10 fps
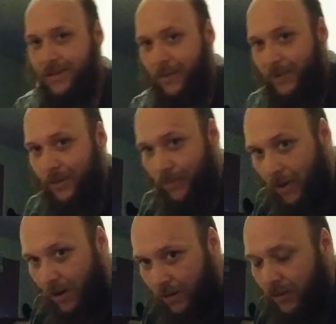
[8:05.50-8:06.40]
tell me I'm
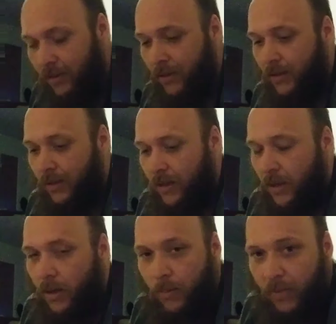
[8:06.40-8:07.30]
wrong.
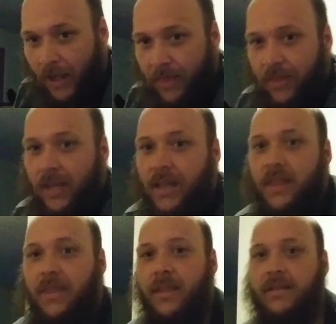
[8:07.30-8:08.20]
But I think
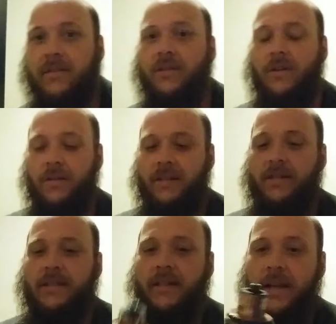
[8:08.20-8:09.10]
this is called a
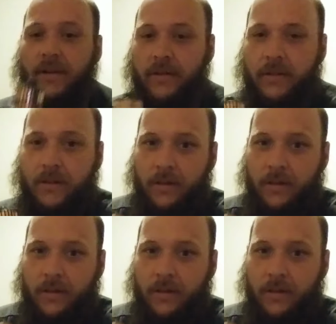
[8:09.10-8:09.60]
stator.